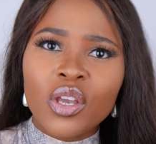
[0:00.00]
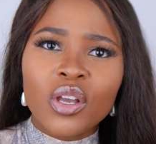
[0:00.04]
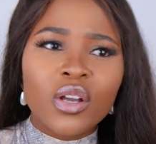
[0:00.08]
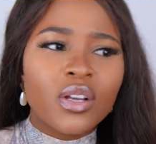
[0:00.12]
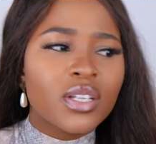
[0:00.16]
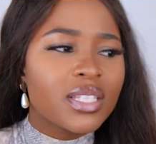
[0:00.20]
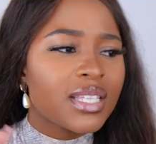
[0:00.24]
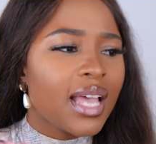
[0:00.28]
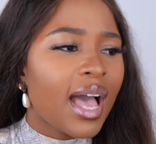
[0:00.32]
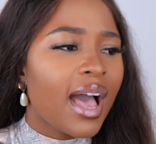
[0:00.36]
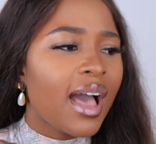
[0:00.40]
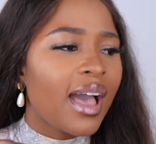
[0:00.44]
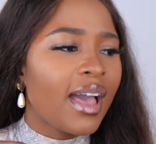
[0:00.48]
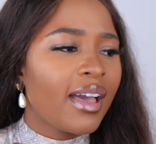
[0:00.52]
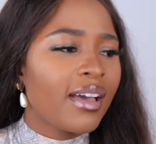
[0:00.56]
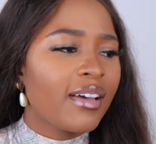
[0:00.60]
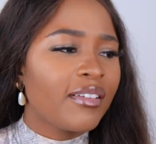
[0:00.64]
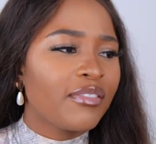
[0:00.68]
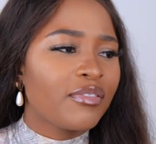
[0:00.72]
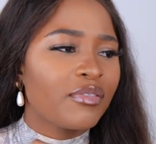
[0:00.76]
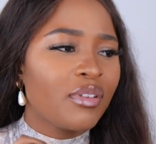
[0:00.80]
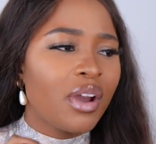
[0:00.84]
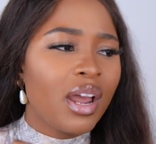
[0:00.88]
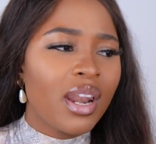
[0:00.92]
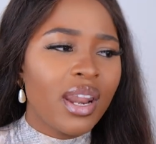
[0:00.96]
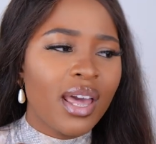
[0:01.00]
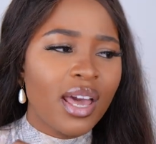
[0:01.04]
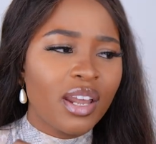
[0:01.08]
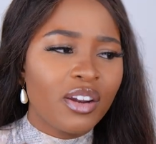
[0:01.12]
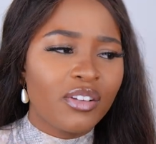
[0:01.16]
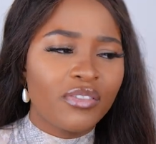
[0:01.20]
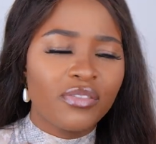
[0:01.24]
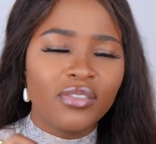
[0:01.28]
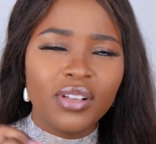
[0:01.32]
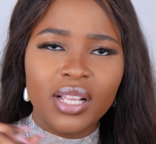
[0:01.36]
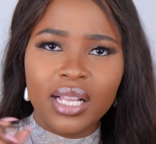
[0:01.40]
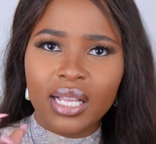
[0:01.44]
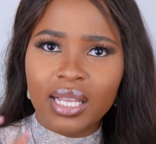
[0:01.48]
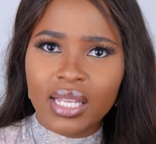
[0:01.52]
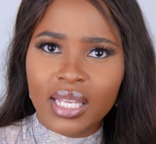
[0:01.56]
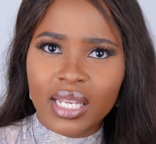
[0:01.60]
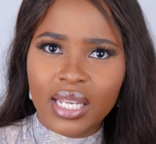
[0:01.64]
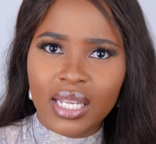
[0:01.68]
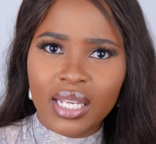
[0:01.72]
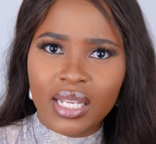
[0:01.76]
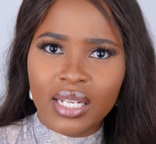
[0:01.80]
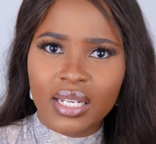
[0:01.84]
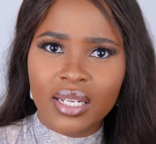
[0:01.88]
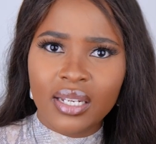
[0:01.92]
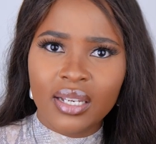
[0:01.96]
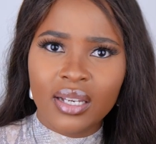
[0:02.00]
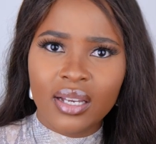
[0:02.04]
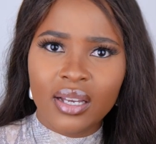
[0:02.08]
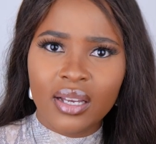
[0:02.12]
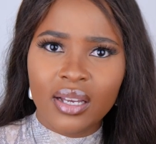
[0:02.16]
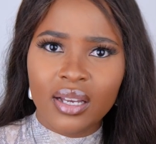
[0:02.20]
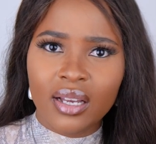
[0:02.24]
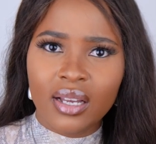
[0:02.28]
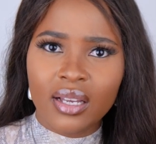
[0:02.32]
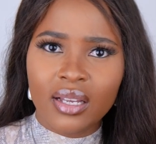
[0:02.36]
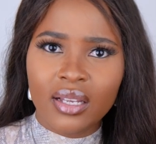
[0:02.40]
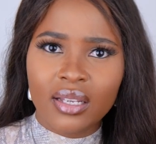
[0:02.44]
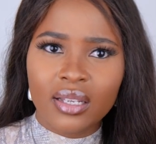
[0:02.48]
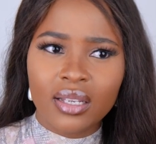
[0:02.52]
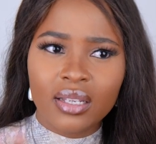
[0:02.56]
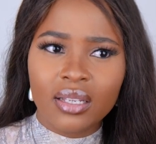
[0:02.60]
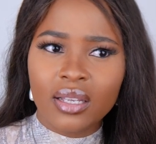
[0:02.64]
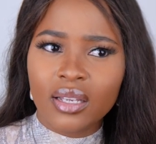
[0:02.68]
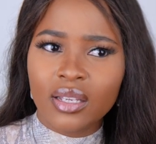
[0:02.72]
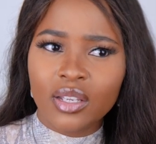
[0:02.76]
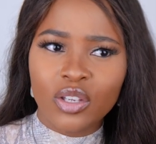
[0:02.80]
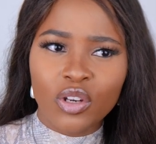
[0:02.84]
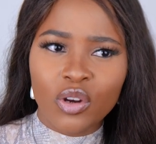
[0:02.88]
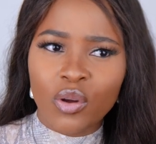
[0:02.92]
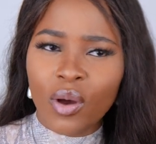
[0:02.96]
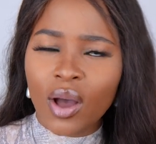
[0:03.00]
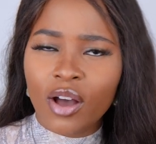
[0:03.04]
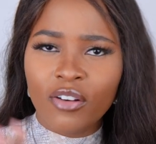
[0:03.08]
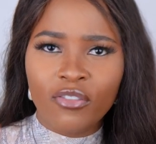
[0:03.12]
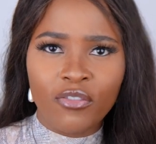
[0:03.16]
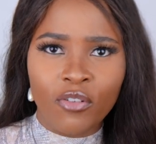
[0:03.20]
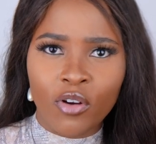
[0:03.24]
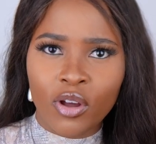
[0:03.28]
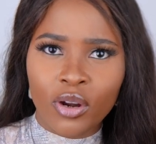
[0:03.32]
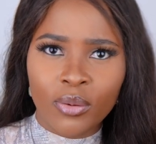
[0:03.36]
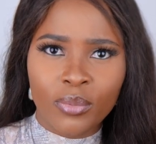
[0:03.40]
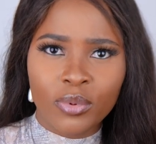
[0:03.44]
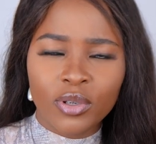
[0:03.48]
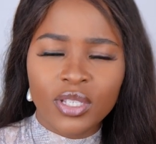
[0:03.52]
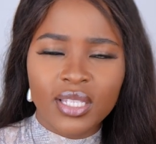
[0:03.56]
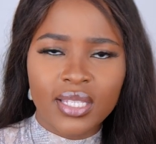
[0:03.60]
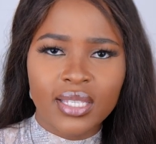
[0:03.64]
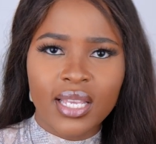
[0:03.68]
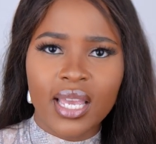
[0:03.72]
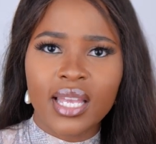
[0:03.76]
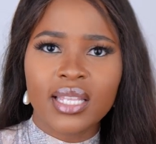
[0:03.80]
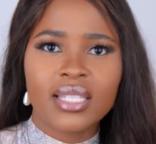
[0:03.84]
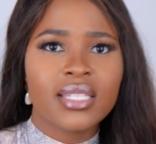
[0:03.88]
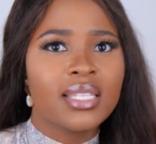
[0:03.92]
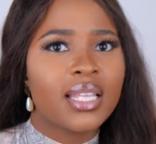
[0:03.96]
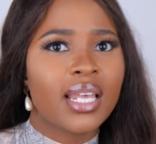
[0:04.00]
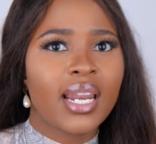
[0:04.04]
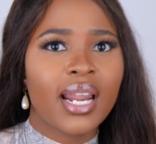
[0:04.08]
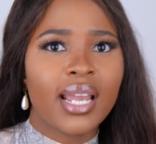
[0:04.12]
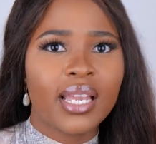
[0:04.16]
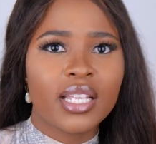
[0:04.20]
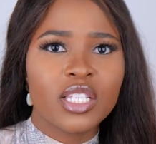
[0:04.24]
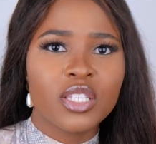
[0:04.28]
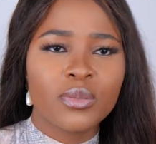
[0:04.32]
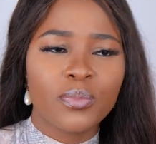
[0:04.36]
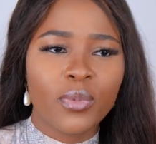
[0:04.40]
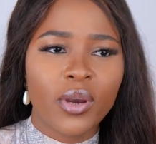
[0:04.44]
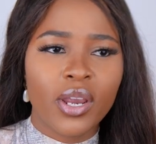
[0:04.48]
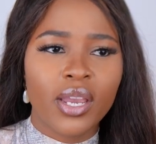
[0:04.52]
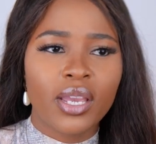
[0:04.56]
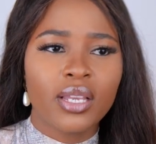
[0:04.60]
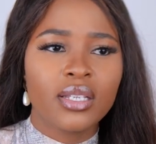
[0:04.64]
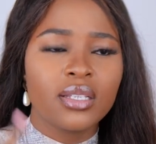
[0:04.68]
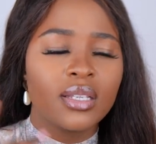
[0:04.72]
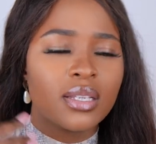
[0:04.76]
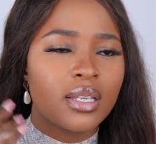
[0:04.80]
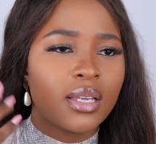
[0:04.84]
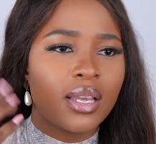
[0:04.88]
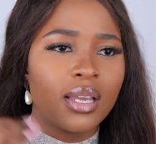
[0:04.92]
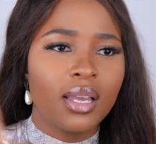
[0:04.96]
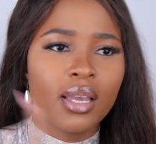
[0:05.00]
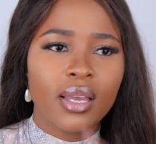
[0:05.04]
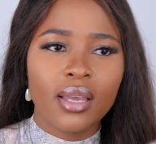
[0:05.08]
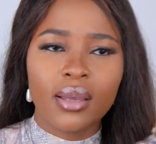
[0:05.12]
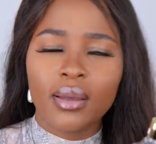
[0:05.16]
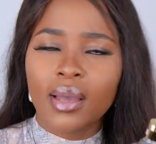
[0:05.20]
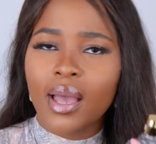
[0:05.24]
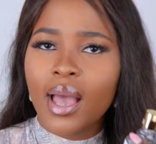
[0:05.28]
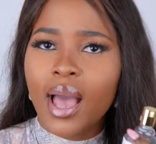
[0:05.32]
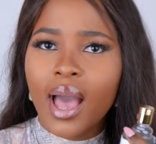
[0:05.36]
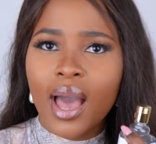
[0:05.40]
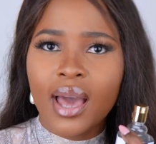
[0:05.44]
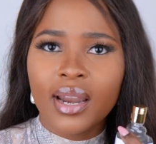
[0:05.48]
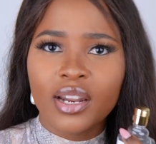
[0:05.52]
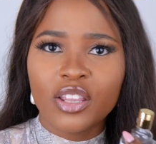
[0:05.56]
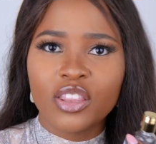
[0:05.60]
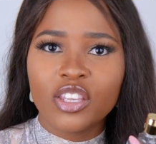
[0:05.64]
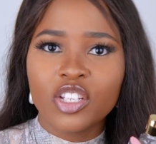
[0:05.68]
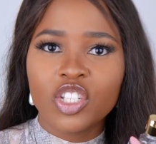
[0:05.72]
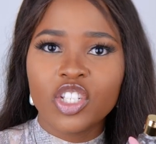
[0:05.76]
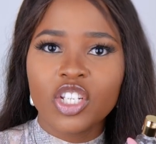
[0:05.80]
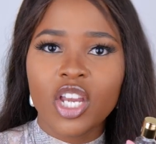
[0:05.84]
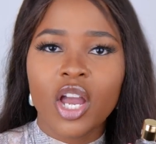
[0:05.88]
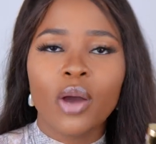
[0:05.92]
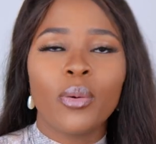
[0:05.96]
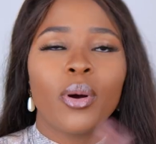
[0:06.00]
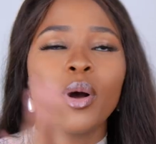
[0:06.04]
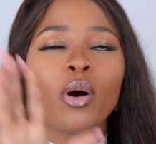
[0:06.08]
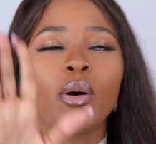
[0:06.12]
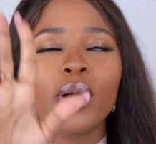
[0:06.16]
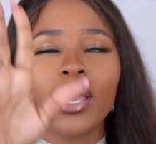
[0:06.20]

because I have run out of clean, you know, affordable scents that I can spray out of the shower.